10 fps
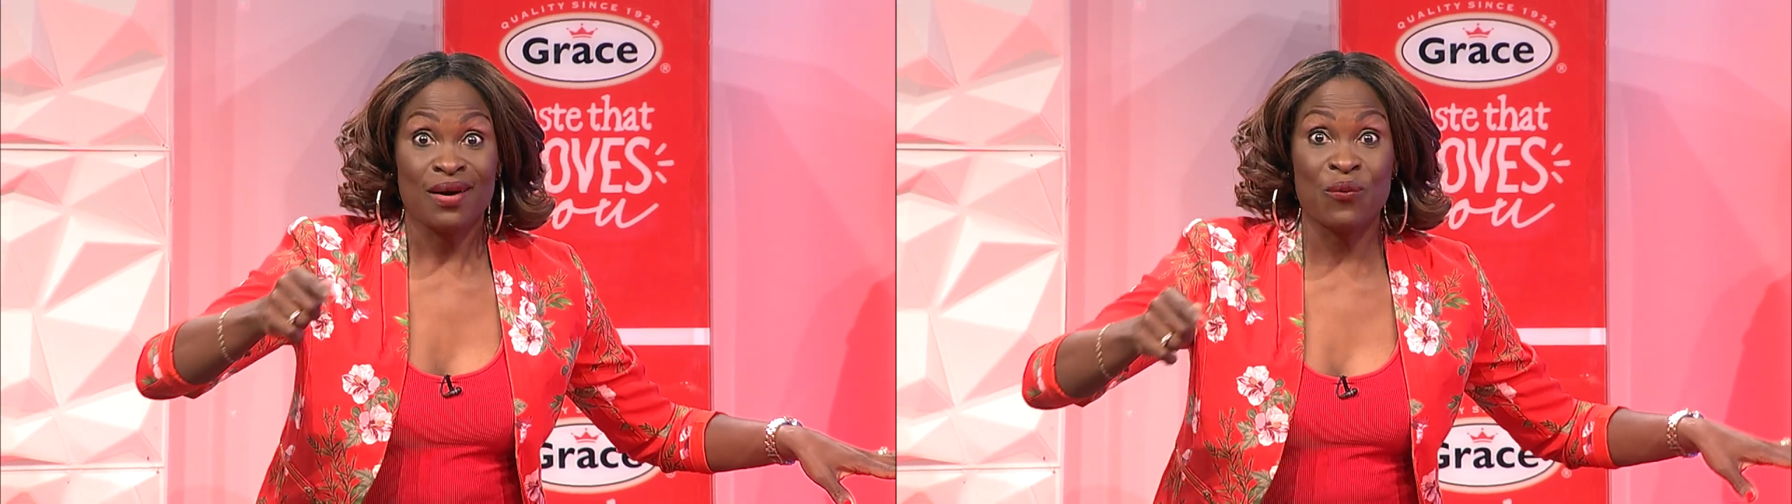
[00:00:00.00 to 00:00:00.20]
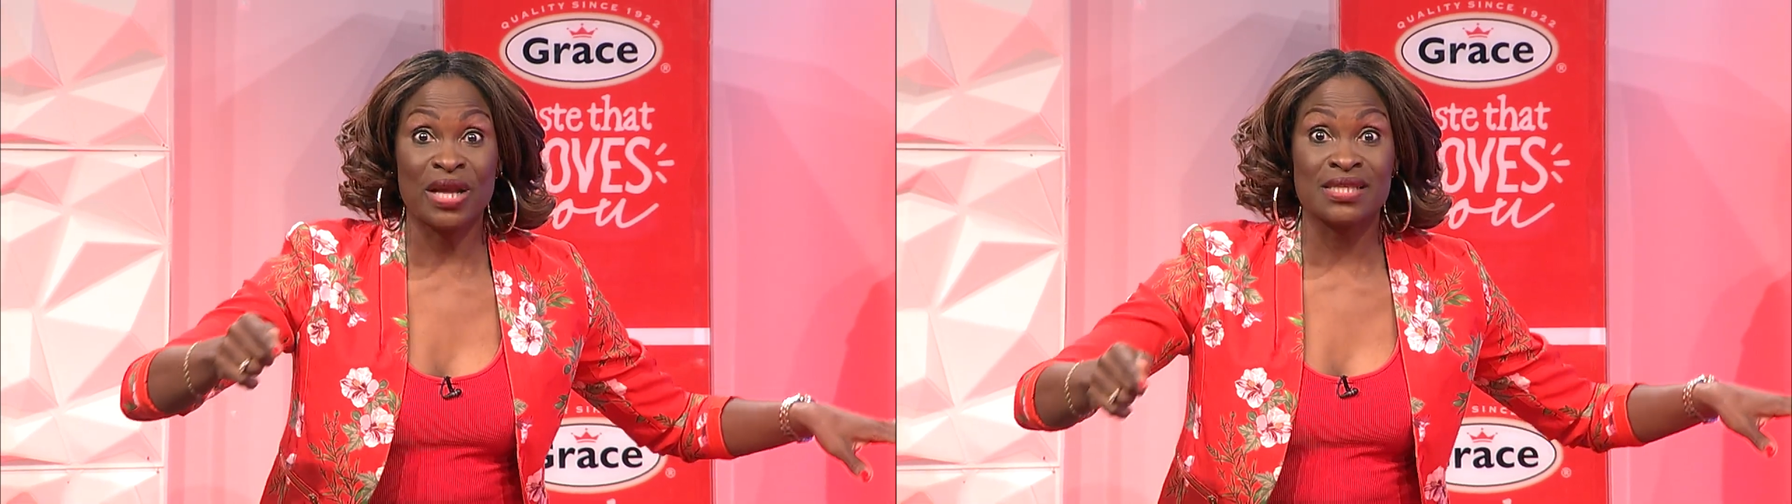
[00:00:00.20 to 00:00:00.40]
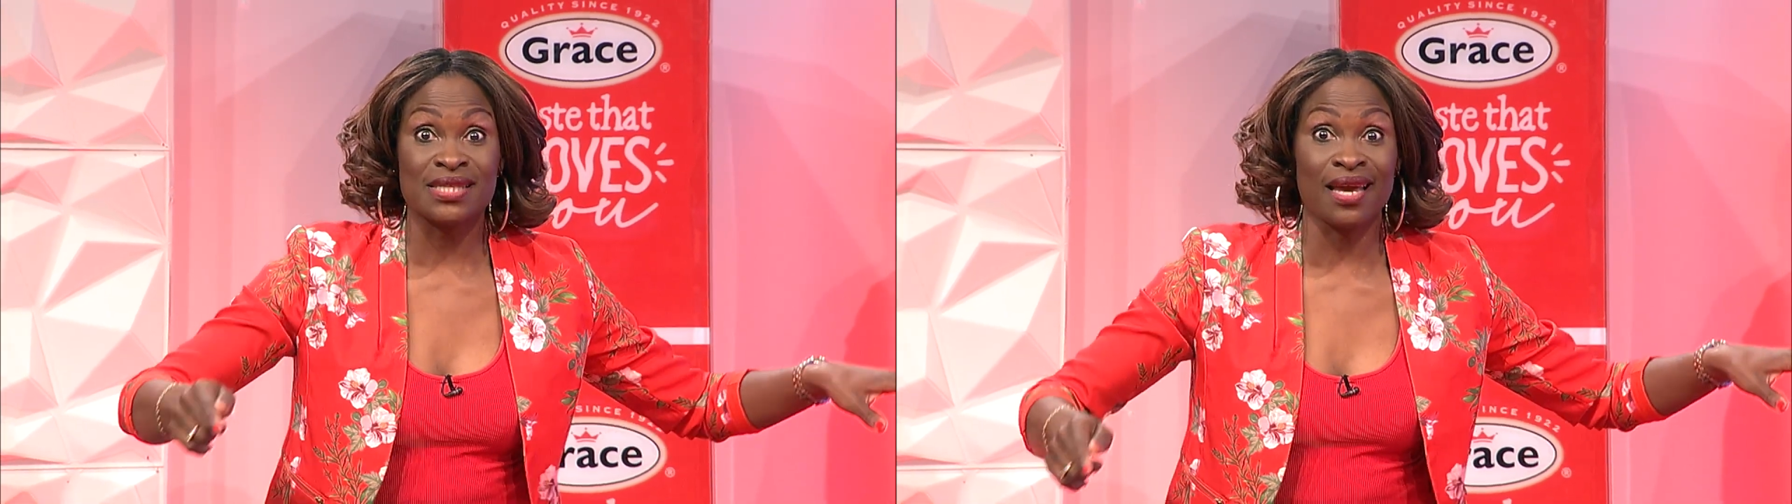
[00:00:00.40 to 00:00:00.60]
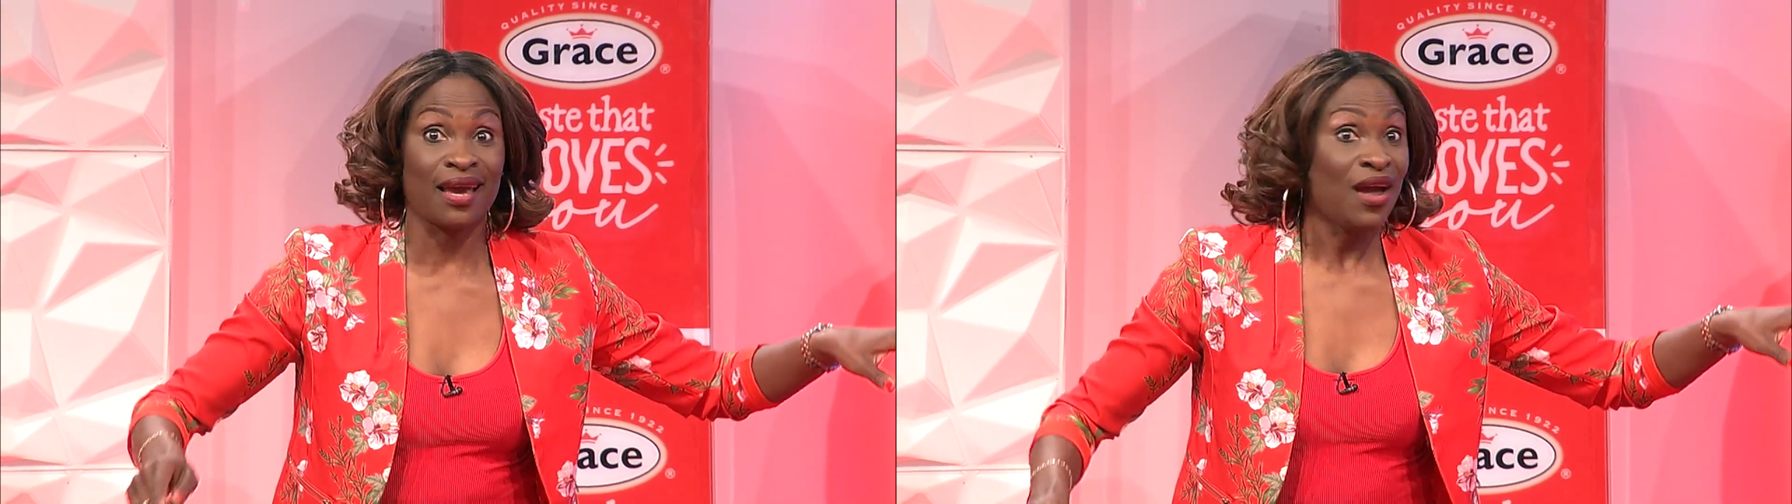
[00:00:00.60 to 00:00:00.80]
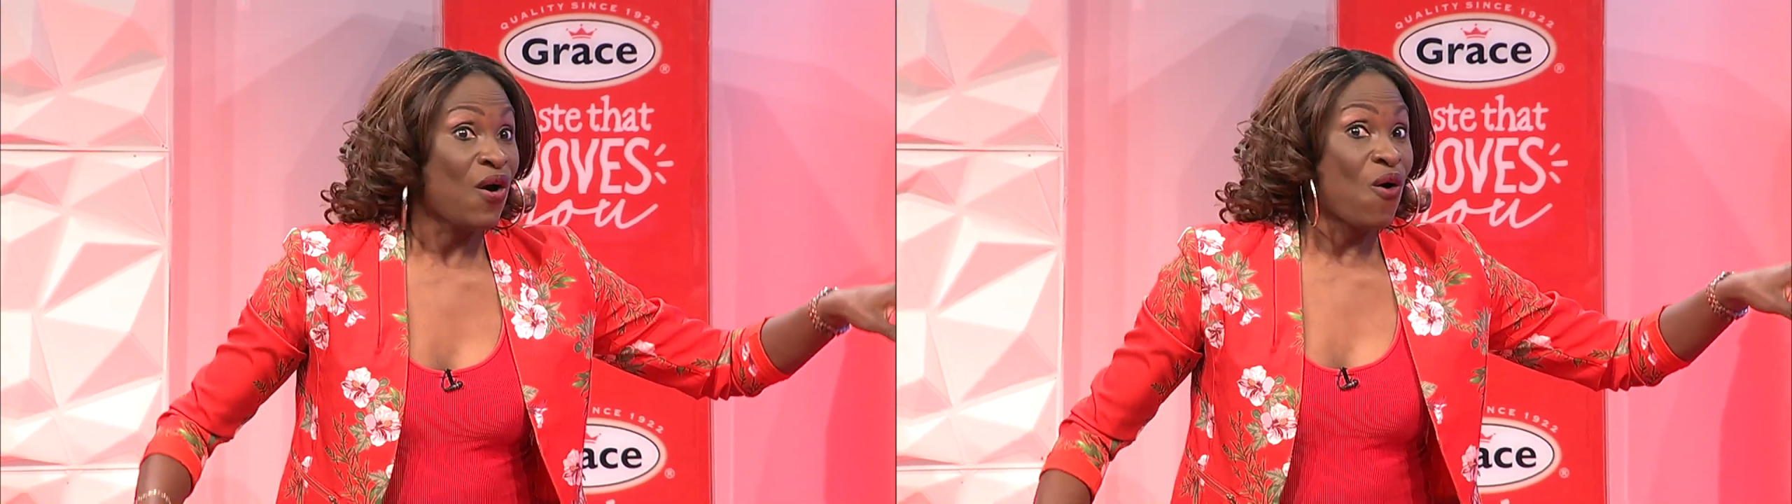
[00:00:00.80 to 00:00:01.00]
we'll see
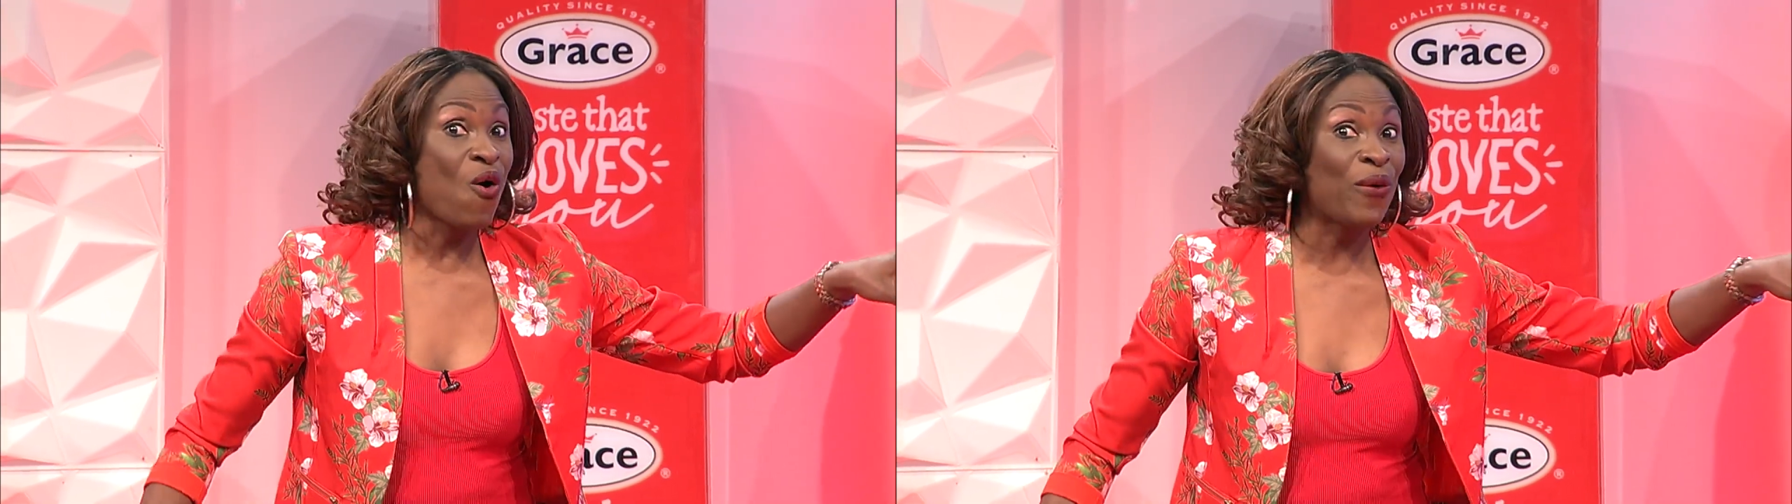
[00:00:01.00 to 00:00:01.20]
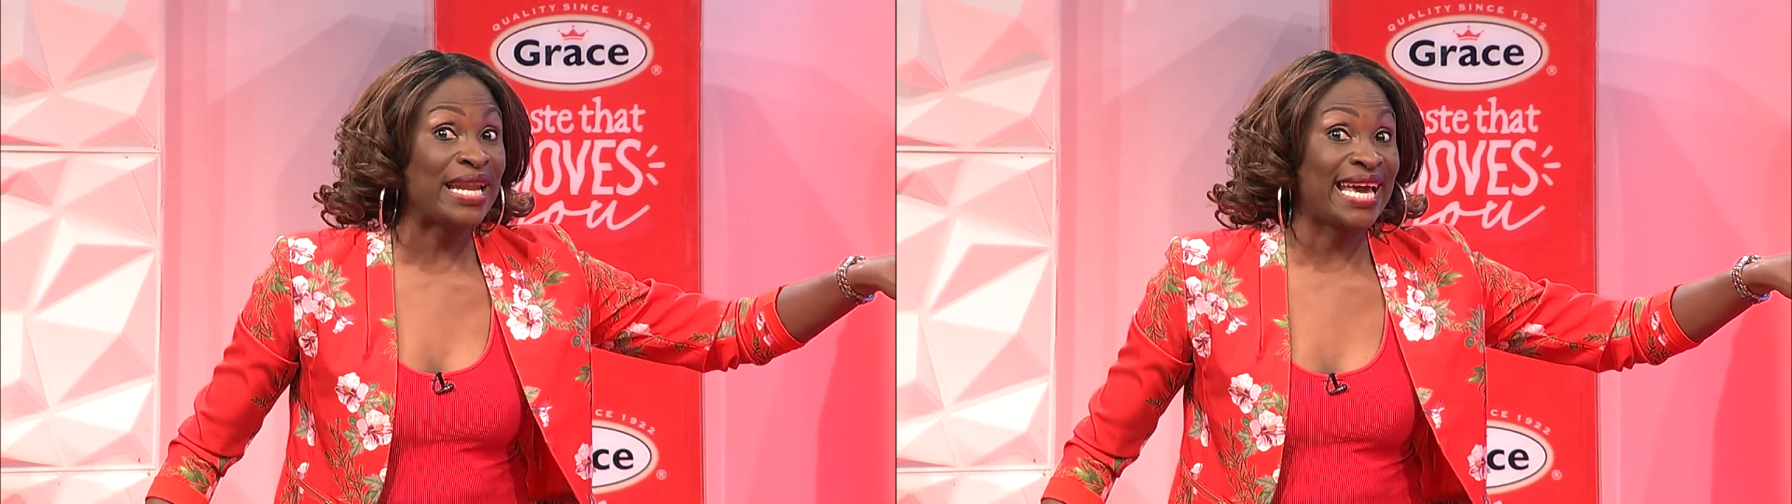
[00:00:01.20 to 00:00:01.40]
who it